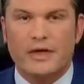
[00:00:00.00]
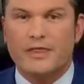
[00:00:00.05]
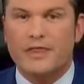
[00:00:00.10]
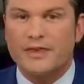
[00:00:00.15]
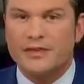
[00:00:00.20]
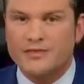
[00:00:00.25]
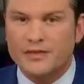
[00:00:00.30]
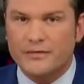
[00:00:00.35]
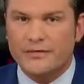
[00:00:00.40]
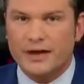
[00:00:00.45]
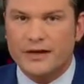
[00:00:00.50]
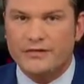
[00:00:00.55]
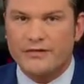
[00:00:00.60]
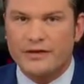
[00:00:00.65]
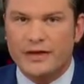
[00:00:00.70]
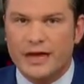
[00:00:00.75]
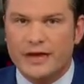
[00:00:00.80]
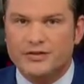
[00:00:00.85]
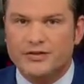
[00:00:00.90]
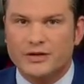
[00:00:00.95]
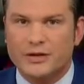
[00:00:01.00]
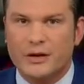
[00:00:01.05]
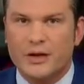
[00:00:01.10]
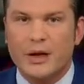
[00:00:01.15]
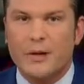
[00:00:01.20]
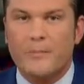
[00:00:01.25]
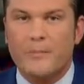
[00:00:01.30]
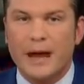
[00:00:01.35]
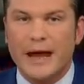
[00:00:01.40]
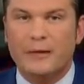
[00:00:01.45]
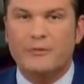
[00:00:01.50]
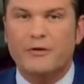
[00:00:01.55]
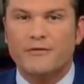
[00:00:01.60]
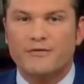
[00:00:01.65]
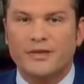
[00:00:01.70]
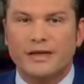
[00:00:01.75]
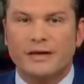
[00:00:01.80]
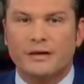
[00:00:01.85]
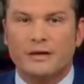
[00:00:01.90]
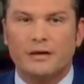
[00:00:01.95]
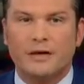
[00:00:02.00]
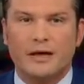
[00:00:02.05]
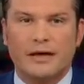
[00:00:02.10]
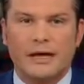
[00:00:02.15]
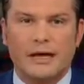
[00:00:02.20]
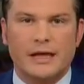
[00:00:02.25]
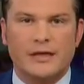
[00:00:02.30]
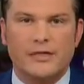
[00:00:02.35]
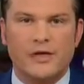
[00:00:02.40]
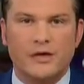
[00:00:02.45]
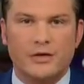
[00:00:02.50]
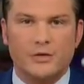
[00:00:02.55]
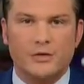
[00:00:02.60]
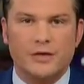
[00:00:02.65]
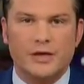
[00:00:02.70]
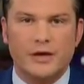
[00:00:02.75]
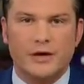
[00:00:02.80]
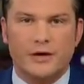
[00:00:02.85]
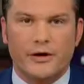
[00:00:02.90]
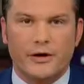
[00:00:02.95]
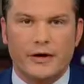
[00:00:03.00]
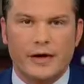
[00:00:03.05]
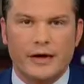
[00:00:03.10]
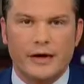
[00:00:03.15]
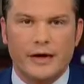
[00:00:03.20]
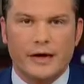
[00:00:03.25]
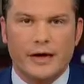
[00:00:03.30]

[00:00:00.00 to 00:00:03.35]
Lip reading: this investigation may reveal in the new year,